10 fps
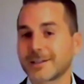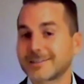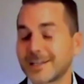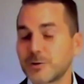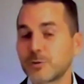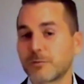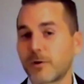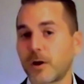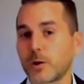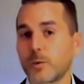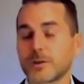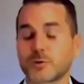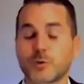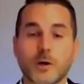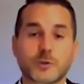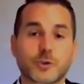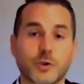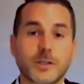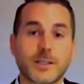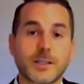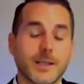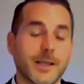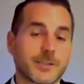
continue to follow us through our journey